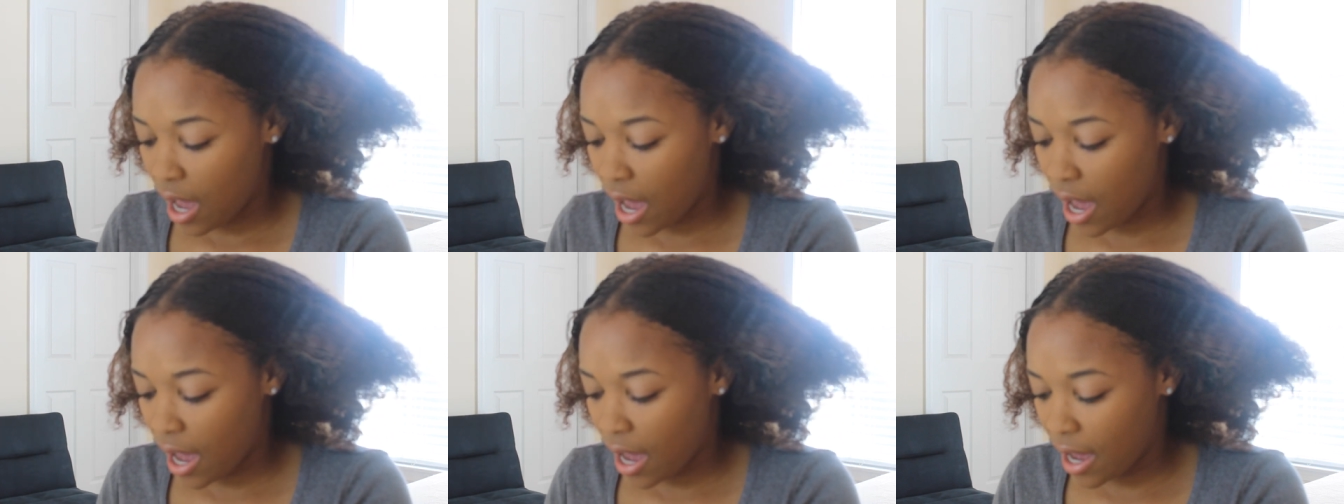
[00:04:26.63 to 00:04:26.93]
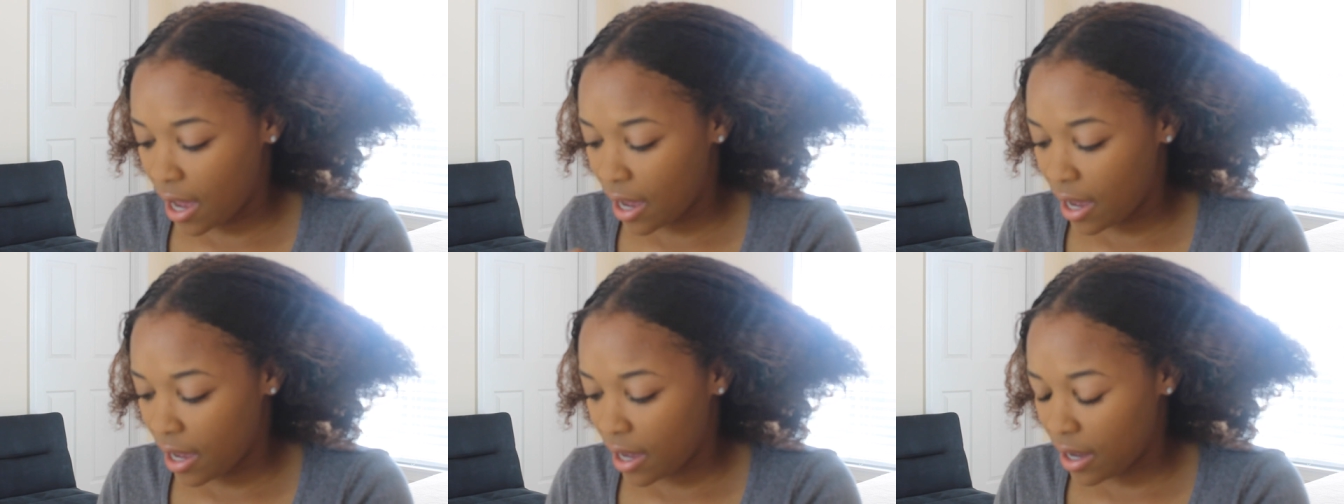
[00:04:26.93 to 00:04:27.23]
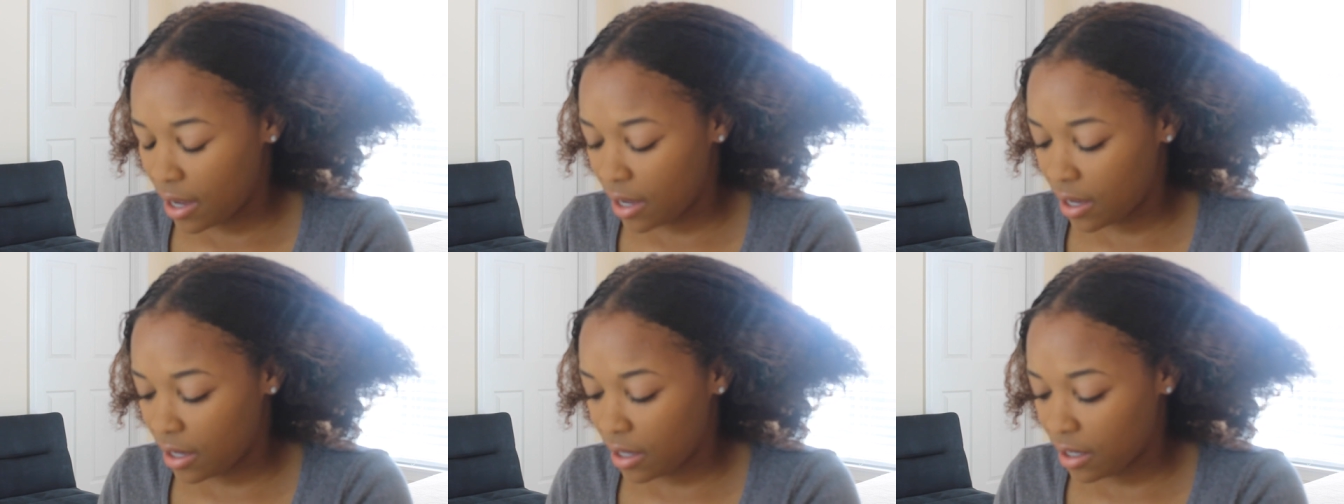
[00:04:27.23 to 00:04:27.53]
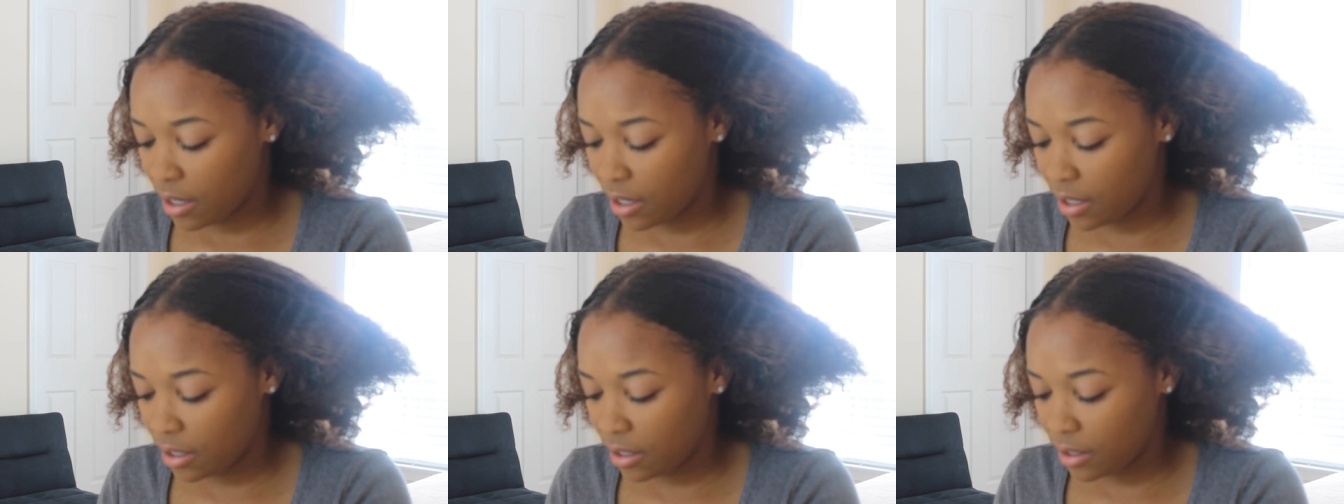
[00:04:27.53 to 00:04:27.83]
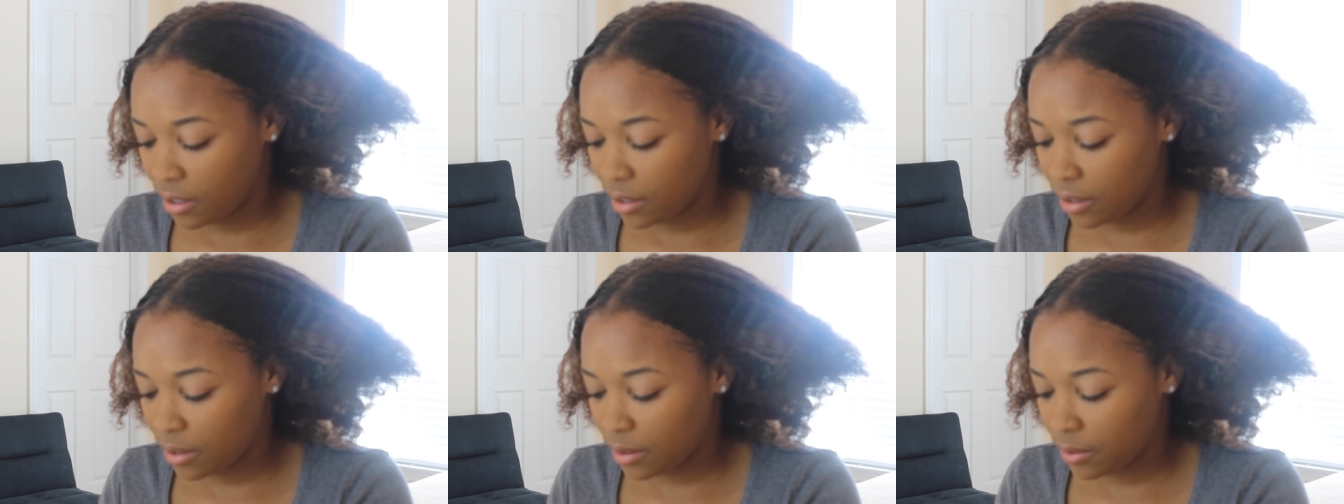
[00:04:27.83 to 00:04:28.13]
i
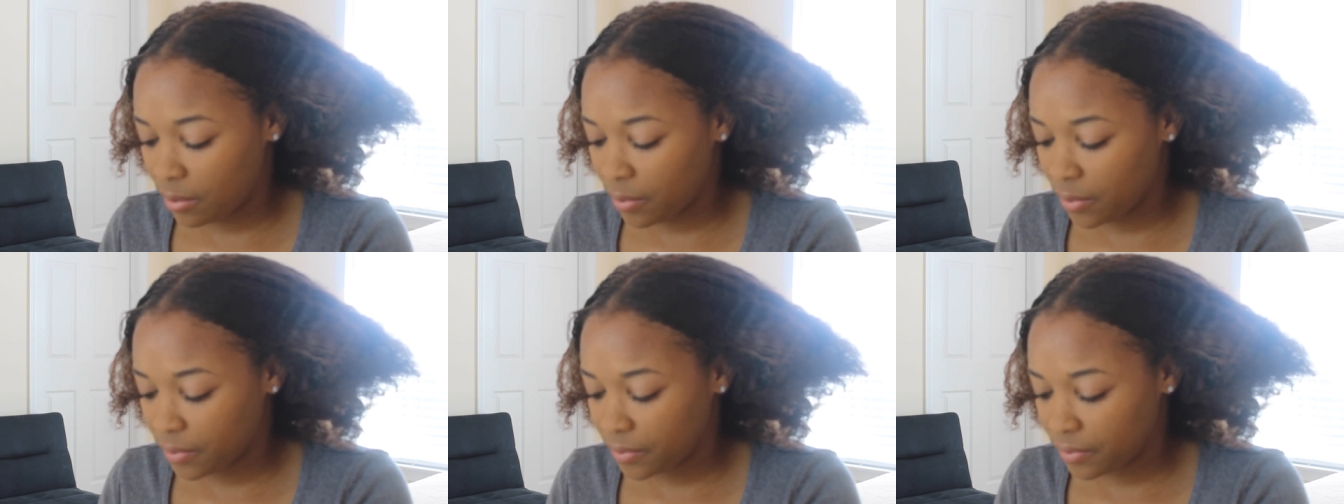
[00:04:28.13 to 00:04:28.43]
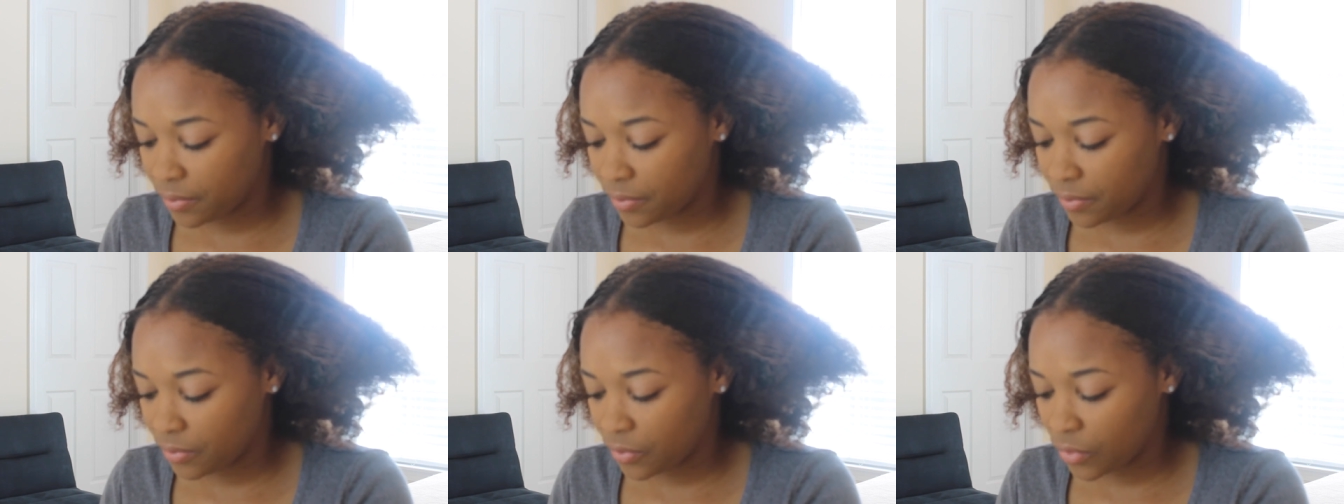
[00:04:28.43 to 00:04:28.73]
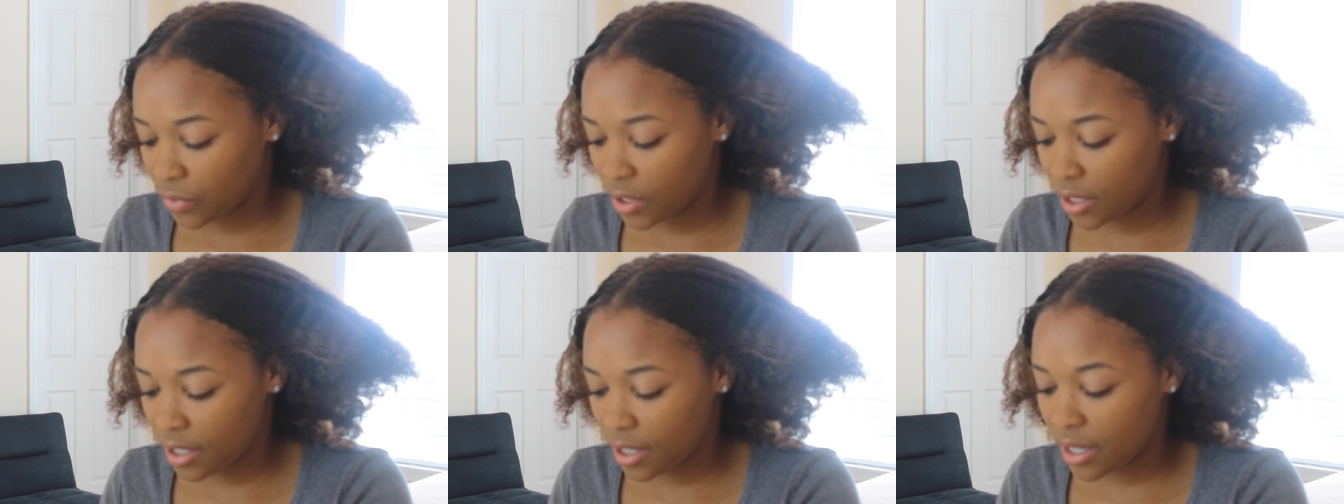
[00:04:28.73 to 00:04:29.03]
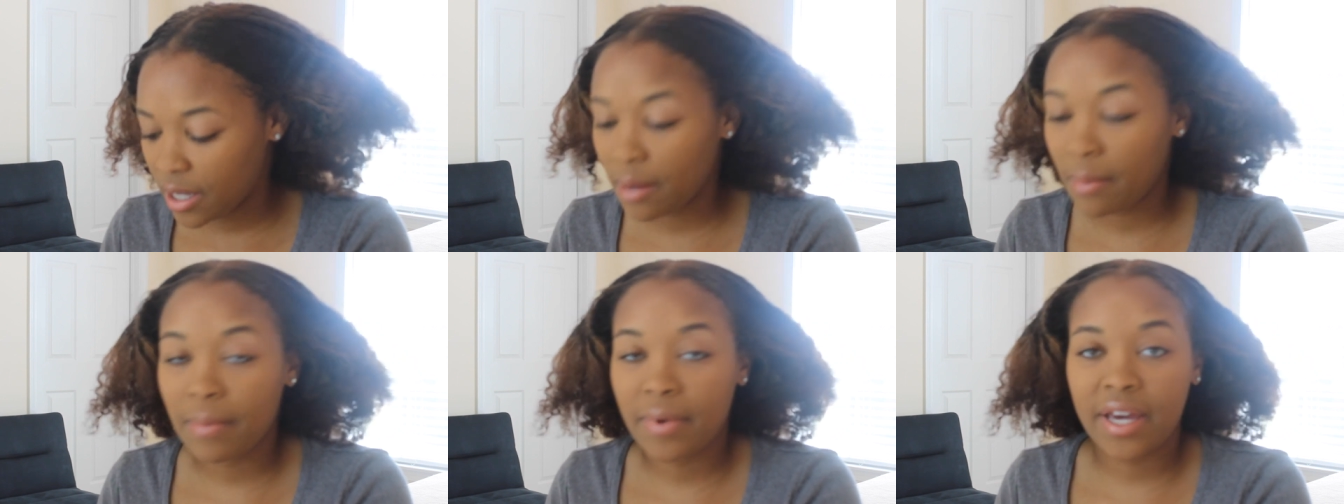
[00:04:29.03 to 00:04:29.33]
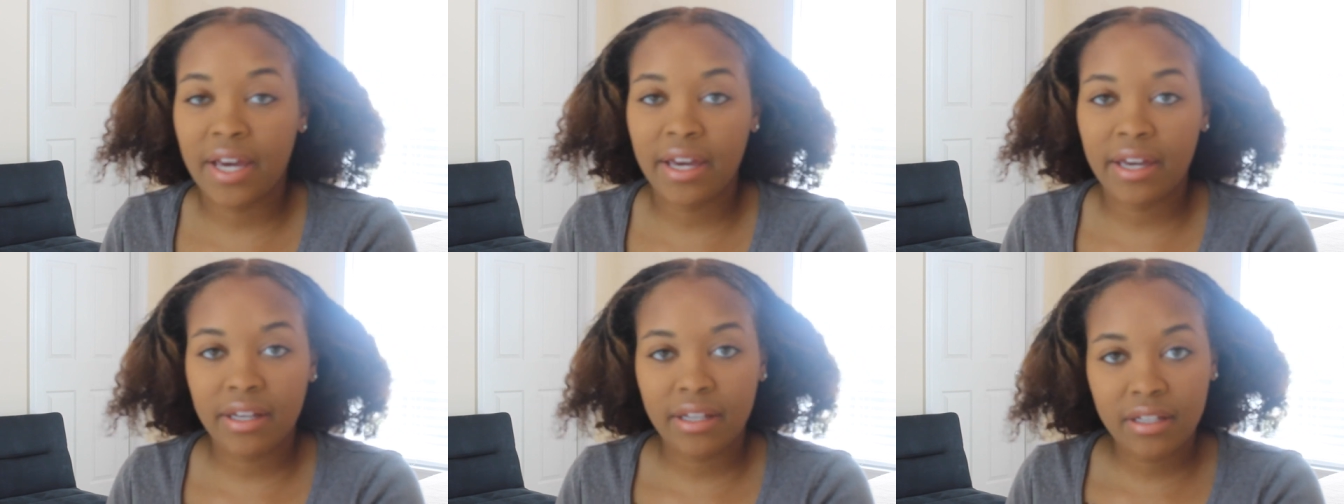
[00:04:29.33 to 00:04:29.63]
um took it
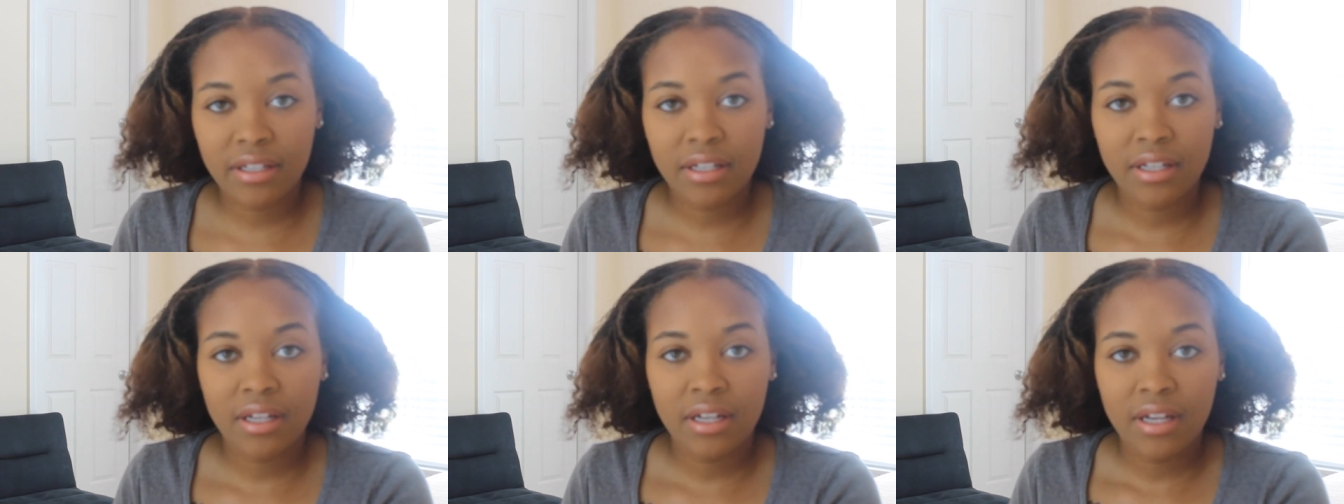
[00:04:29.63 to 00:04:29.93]
back